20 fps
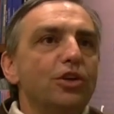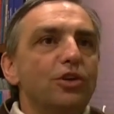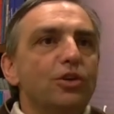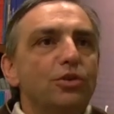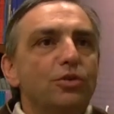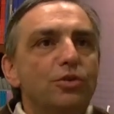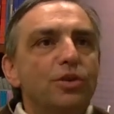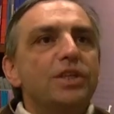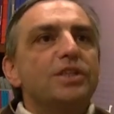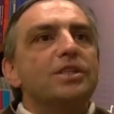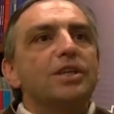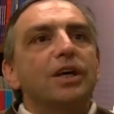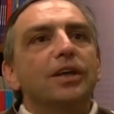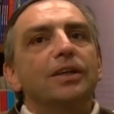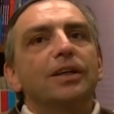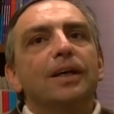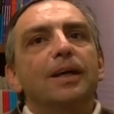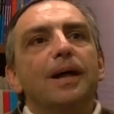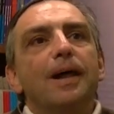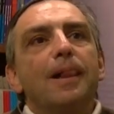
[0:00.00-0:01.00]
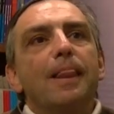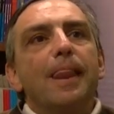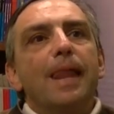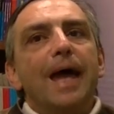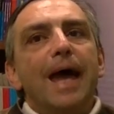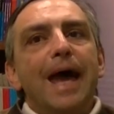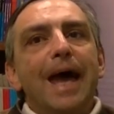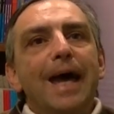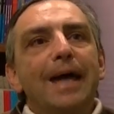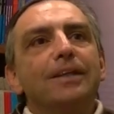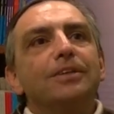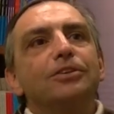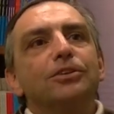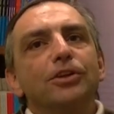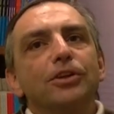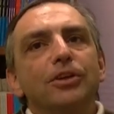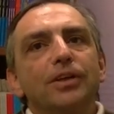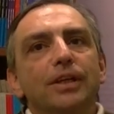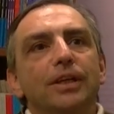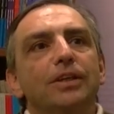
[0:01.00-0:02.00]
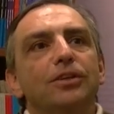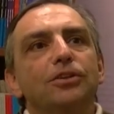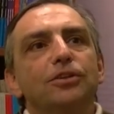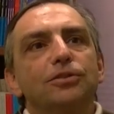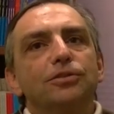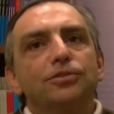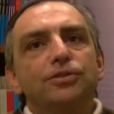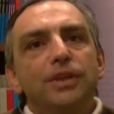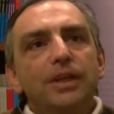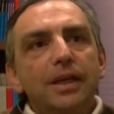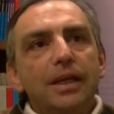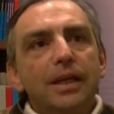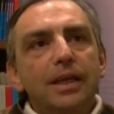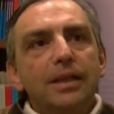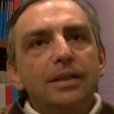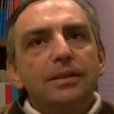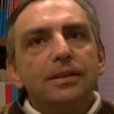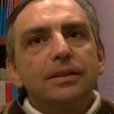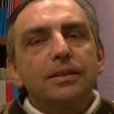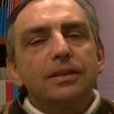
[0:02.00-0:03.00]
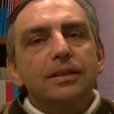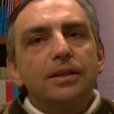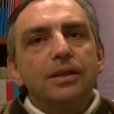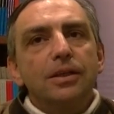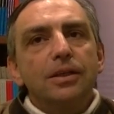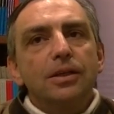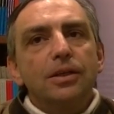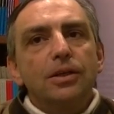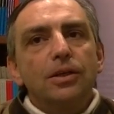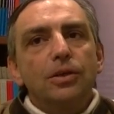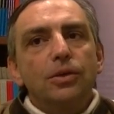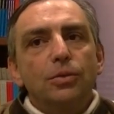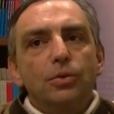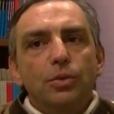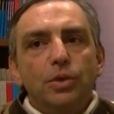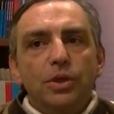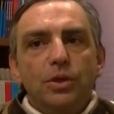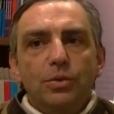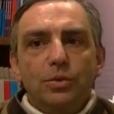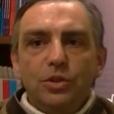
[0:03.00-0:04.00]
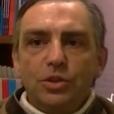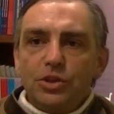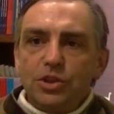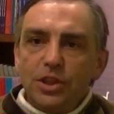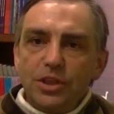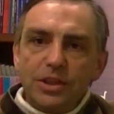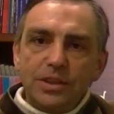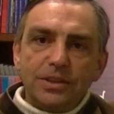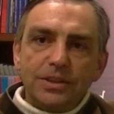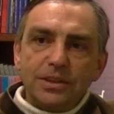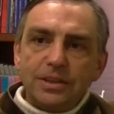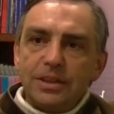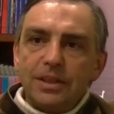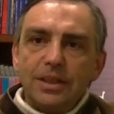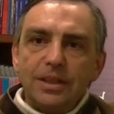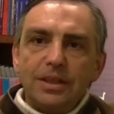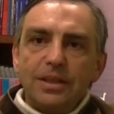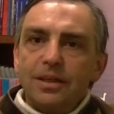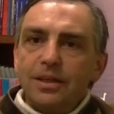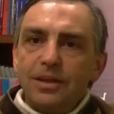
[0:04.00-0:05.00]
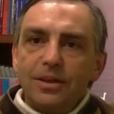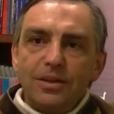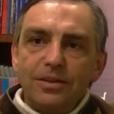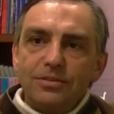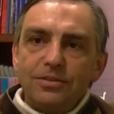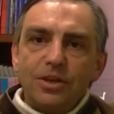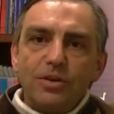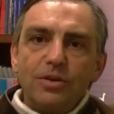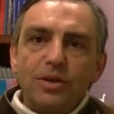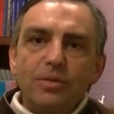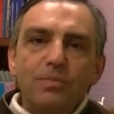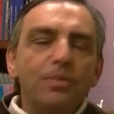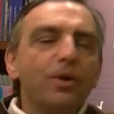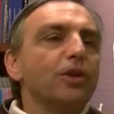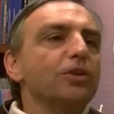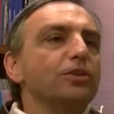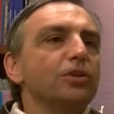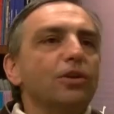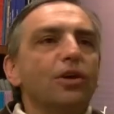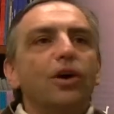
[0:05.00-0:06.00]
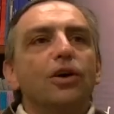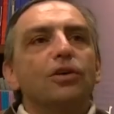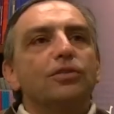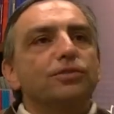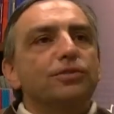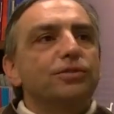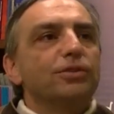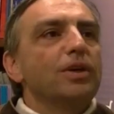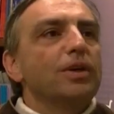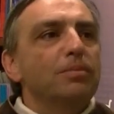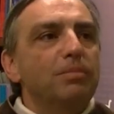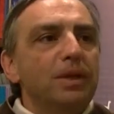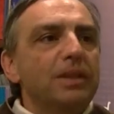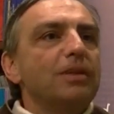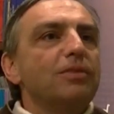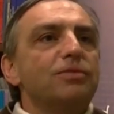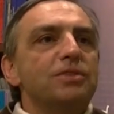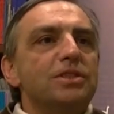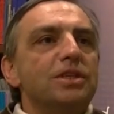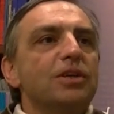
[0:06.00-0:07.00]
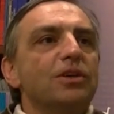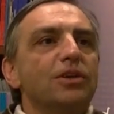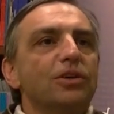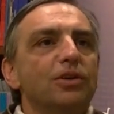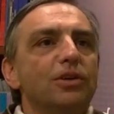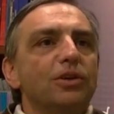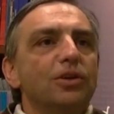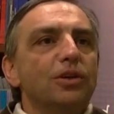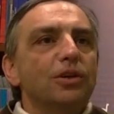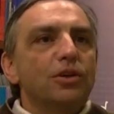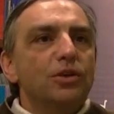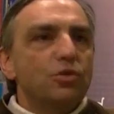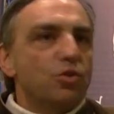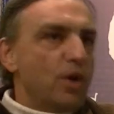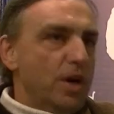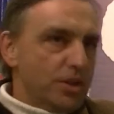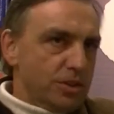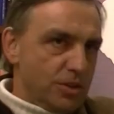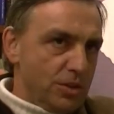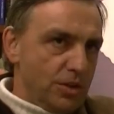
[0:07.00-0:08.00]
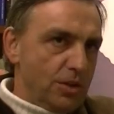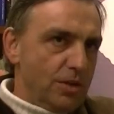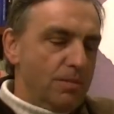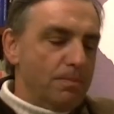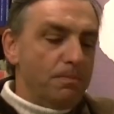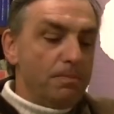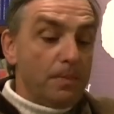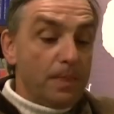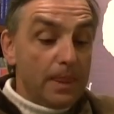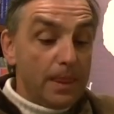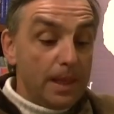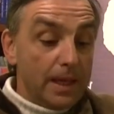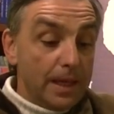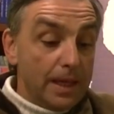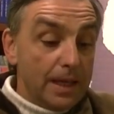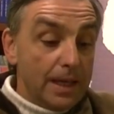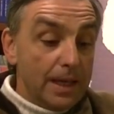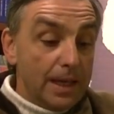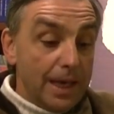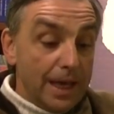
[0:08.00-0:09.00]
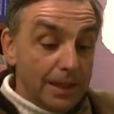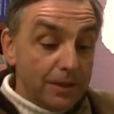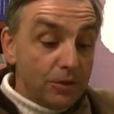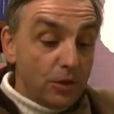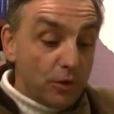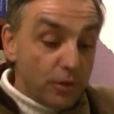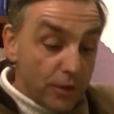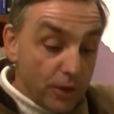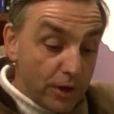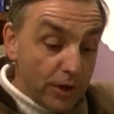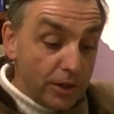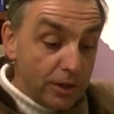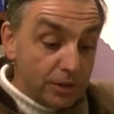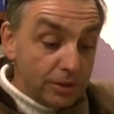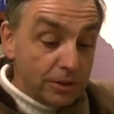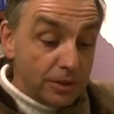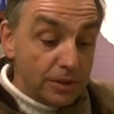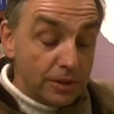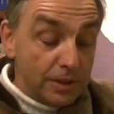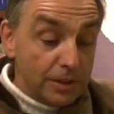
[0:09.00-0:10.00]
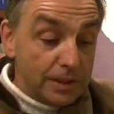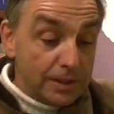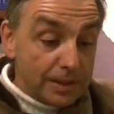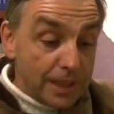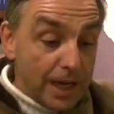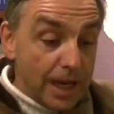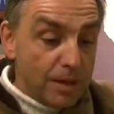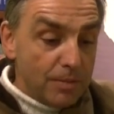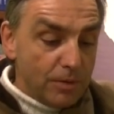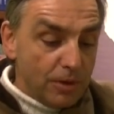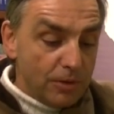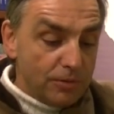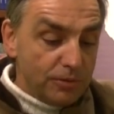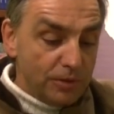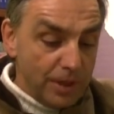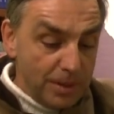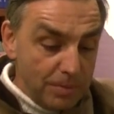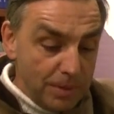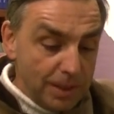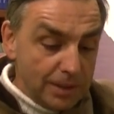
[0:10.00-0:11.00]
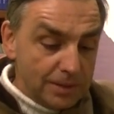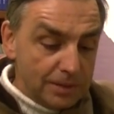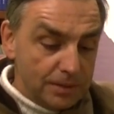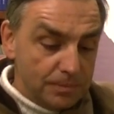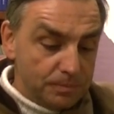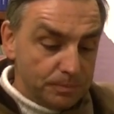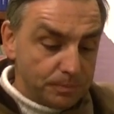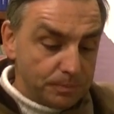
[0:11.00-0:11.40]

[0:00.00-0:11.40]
reason, enter in the field, which is uh, very burden of metaphysical uh, question. And the third type of limit